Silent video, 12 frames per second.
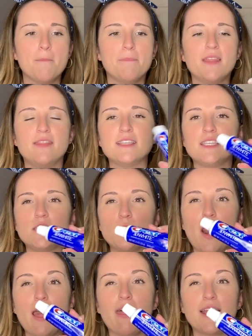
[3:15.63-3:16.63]
But this is
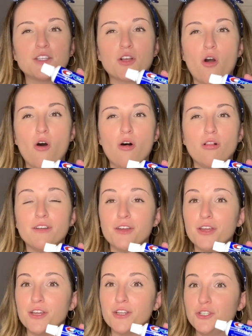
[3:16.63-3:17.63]
what I like to call
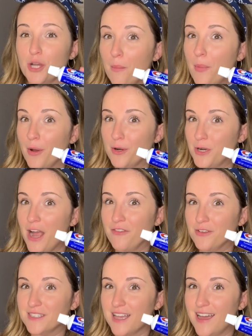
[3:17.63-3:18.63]
jumbo
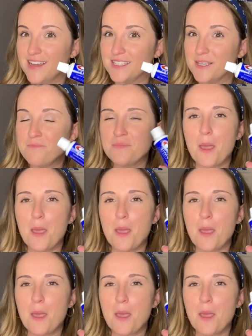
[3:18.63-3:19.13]
travel size,